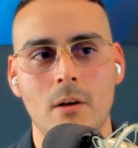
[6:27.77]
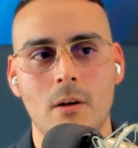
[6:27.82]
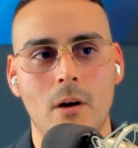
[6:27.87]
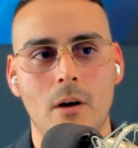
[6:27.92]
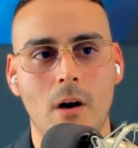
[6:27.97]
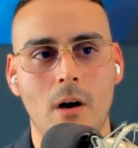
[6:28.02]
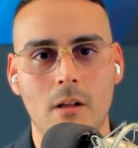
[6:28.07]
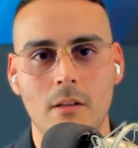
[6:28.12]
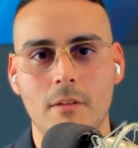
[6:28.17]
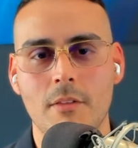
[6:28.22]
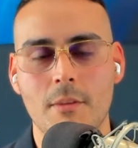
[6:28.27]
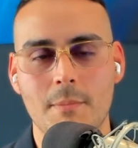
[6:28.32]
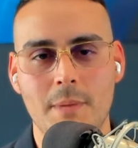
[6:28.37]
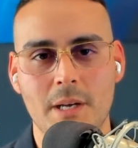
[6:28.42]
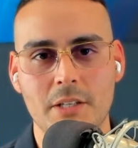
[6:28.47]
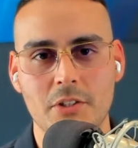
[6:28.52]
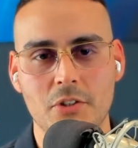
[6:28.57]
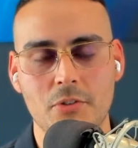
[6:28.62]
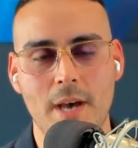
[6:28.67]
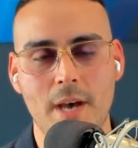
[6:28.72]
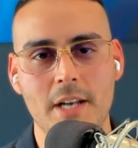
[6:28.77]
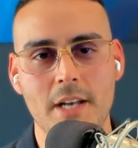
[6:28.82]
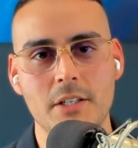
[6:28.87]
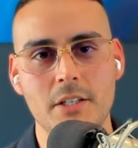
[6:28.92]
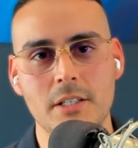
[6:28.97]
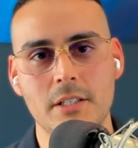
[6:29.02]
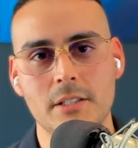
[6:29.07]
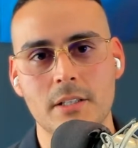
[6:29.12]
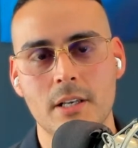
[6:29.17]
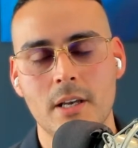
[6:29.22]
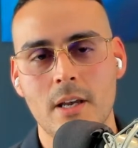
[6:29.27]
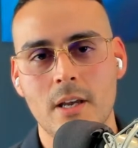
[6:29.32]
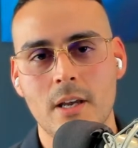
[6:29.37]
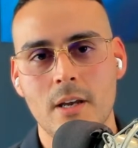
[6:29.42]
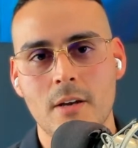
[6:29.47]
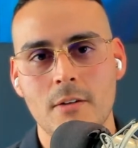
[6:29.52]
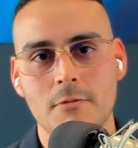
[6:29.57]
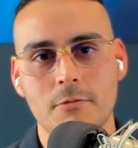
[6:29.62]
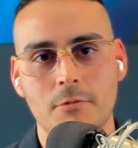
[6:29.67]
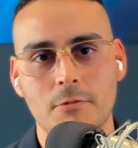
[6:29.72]
All the best strategies,
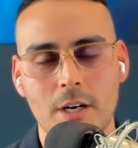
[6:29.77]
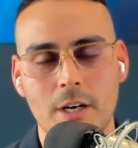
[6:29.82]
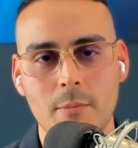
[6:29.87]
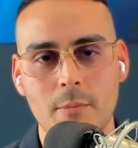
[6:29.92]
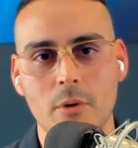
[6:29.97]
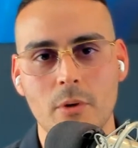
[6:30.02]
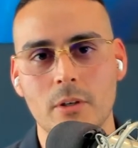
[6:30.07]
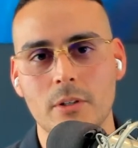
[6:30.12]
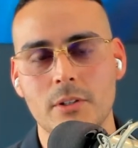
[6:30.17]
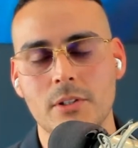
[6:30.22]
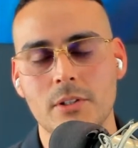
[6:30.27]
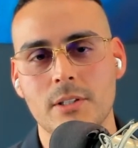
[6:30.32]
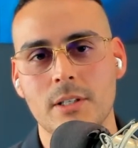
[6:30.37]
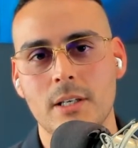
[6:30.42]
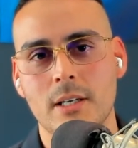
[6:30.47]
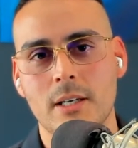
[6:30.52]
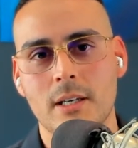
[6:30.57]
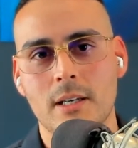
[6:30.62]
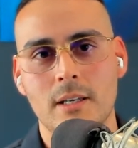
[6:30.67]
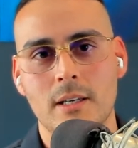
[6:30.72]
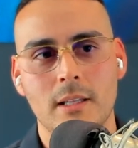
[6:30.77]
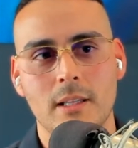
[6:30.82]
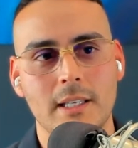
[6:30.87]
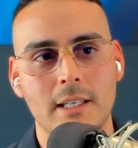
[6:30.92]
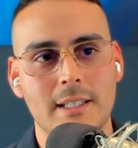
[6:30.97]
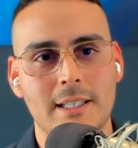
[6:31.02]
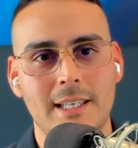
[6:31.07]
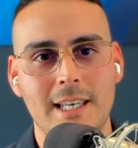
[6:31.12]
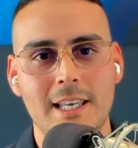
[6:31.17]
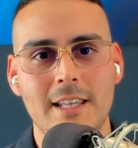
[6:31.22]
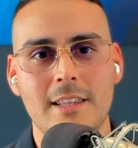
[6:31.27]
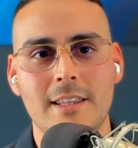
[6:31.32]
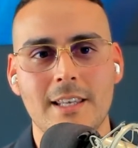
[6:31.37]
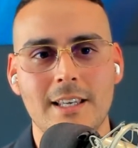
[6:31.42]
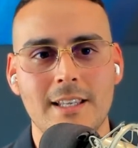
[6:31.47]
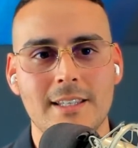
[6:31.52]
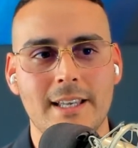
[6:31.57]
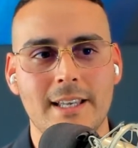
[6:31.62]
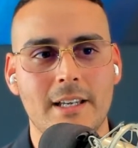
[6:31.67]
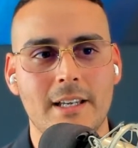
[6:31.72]
frameworks, like key
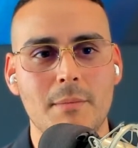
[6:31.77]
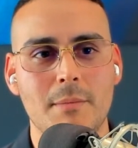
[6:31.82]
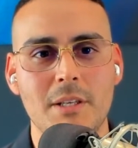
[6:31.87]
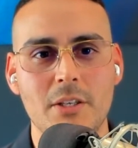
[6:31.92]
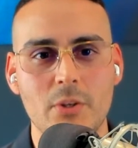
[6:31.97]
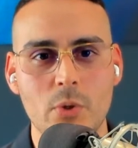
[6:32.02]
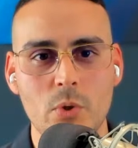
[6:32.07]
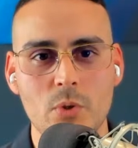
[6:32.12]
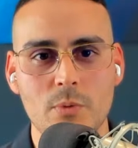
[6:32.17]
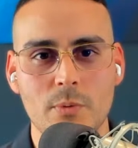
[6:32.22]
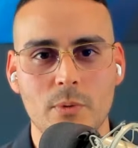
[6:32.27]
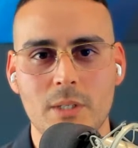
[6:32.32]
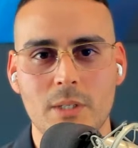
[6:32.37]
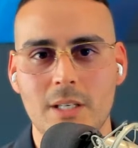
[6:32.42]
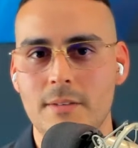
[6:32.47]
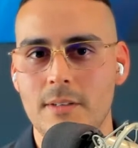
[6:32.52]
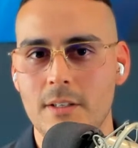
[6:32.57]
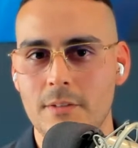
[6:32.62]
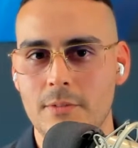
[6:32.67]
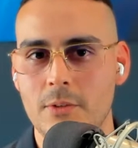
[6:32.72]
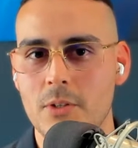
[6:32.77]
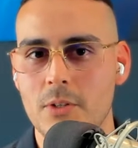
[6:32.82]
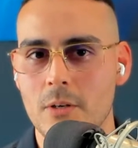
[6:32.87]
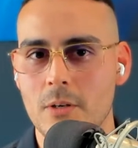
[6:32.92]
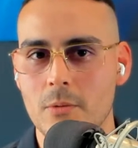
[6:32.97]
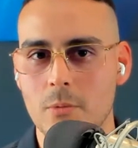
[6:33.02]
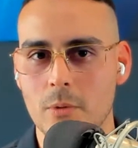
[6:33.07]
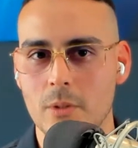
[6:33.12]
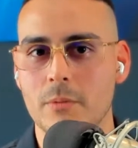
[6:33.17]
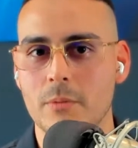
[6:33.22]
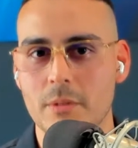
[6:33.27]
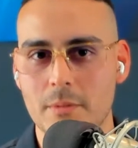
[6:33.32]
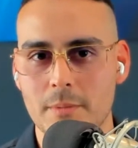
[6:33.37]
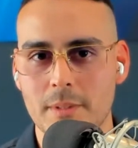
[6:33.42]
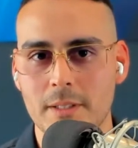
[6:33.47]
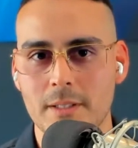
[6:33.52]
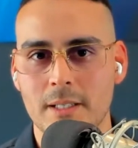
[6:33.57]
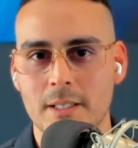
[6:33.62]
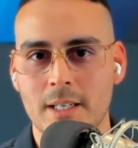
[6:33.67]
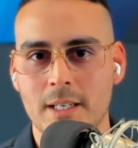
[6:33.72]
things that could be useful even if you don't work with
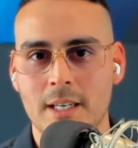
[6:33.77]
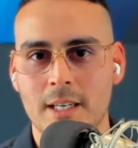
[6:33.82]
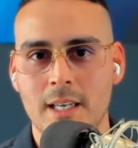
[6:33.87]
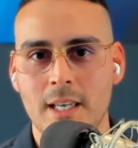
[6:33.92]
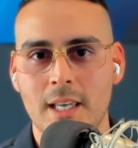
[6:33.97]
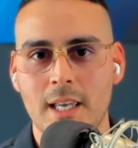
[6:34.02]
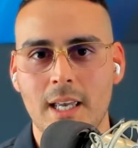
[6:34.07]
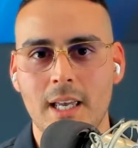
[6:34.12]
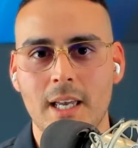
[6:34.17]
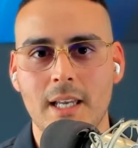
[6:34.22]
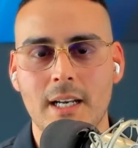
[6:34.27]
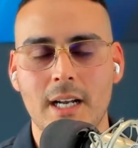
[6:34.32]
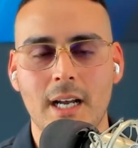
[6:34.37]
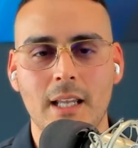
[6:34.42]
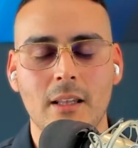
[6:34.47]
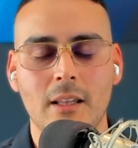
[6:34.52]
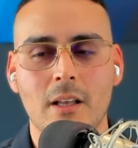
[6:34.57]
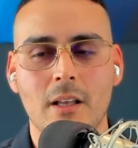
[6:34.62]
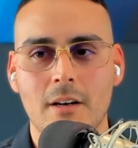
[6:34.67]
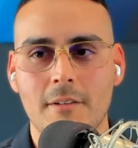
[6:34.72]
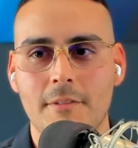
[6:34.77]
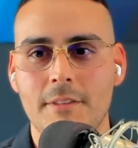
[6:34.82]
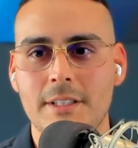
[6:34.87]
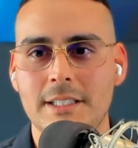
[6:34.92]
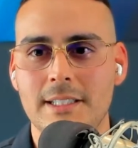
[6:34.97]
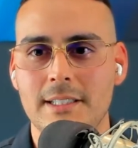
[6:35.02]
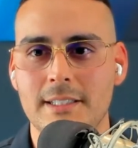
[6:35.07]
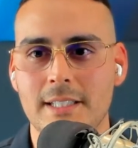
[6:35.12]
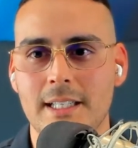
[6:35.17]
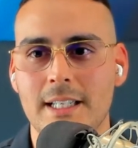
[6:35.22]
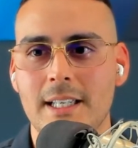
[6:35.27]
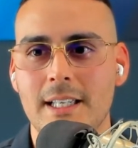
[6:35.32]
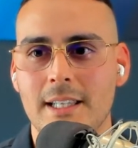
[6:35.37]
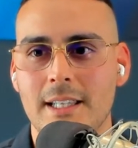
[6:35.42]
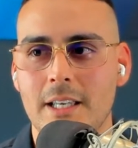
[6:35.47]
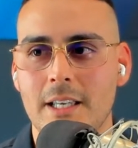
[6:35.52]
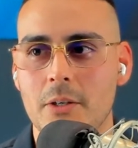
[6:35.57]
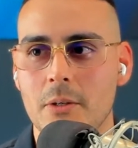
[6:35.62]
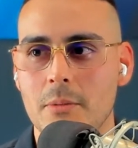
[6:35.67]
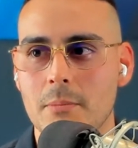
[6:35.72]
me. And I love the saying
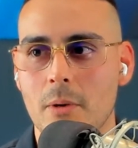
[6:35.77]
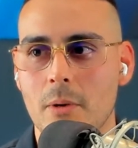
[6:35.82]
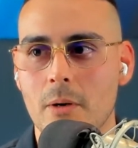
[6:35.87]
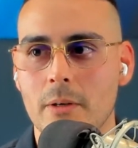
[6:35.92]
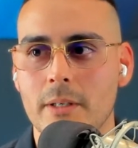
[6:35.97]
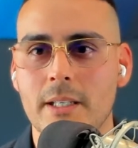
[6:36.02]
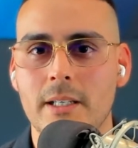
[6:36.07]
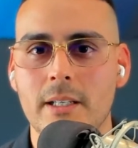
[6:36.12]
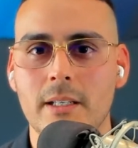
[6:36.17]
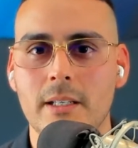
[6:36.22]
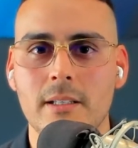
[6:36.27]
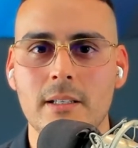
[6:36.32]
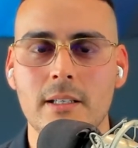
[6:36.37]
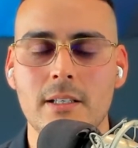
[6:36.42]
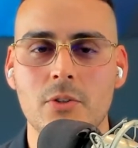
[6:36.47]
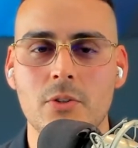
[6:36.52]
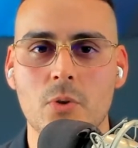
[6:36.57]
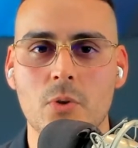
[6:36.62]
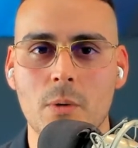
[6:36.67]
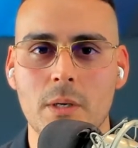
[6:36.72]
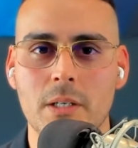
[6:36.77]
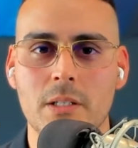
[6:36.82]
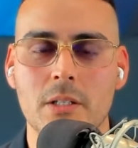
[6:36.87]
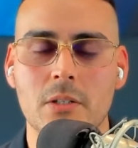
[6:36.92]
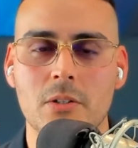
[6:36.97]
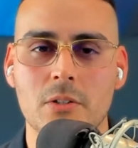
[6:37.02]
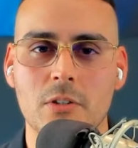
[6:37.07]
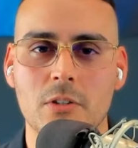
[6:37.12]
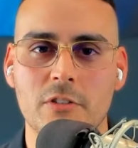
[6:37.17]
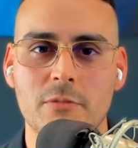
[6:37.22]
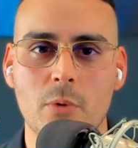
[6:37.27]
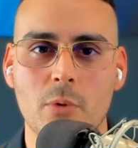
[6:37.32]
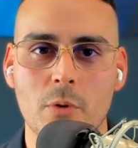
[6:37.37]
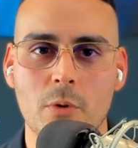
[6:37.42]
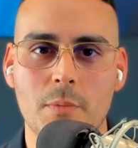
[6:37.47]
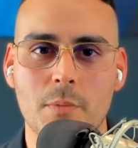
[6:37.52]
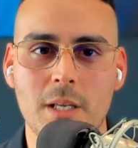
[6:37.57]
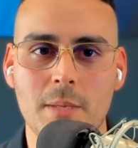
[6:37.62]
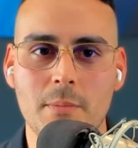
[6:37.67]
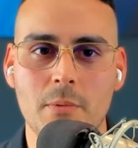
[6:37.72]
that your marketing is going to serve more
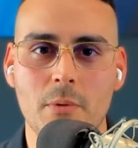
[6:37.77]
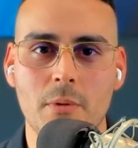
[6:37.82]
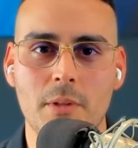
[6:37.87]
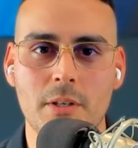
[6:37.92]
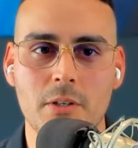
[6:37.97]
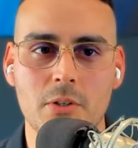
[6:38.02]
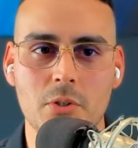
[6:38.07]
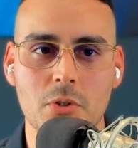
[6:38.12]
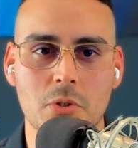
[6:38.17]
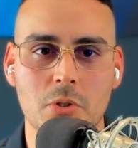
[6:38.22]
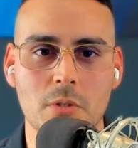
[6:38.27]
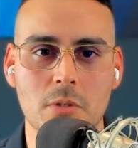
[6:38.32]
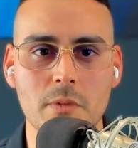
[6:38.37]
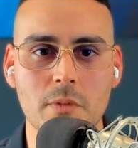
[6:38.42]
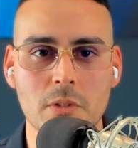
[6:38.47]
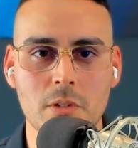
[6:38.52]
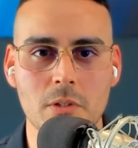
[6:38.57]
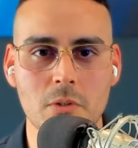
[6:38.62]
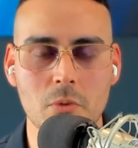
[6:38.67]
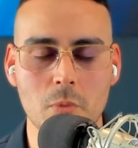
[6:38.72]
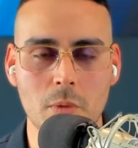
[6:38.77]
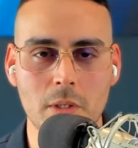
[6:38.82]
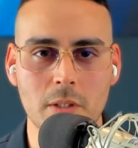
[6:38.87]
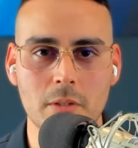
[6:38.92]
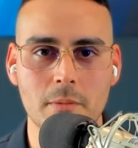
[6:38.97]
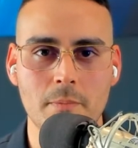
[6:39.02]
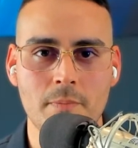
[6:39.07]
people than your services will.